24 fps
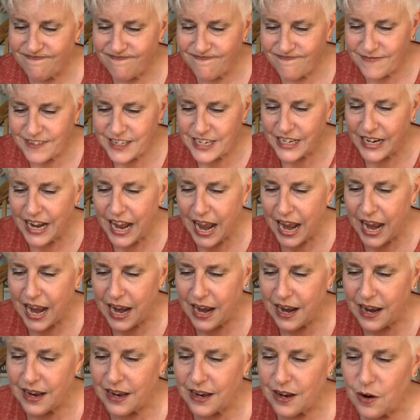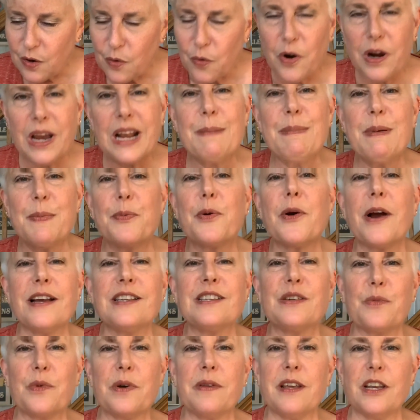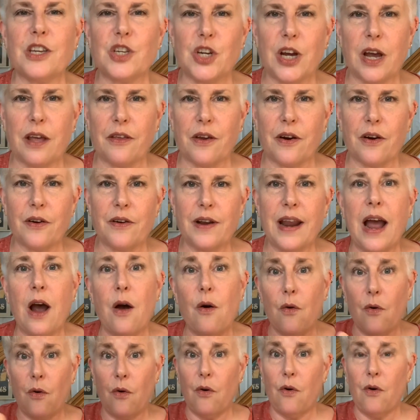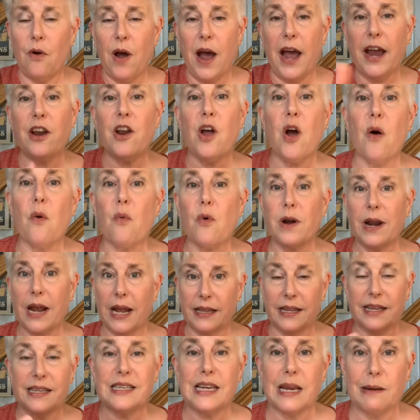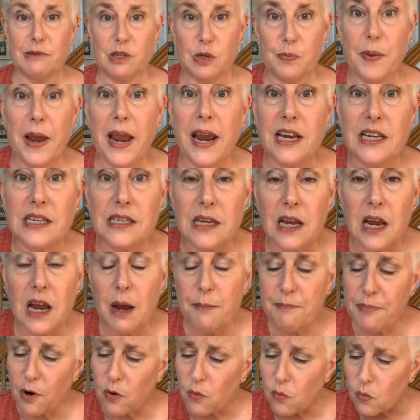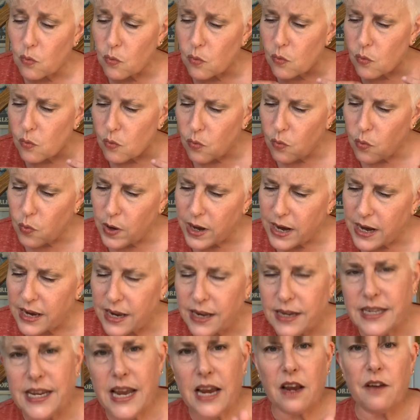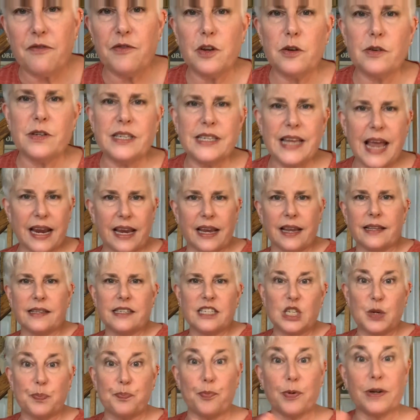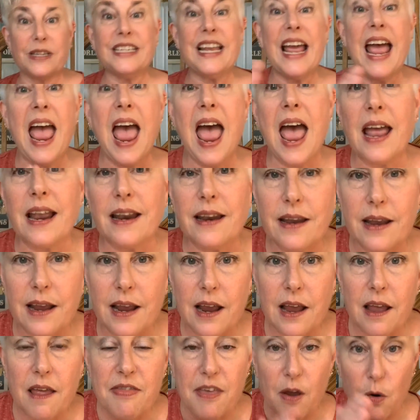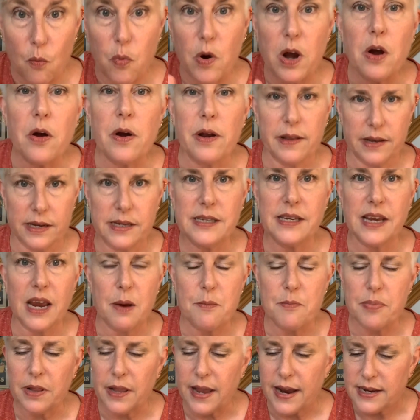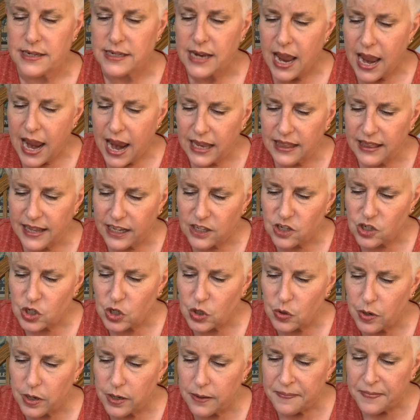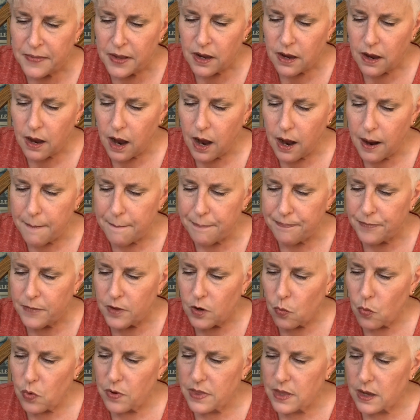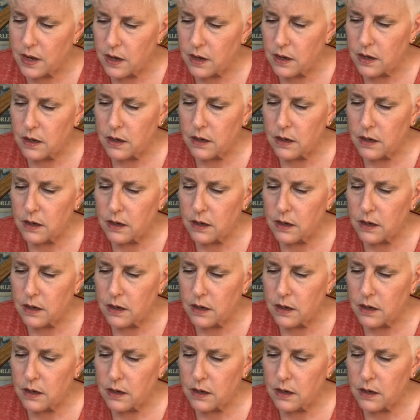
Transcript: today, we're going to be present with each other. Now, I know we're not in the same space, but we can take a few seconds to pretend that we're in the same place. And let's do it with a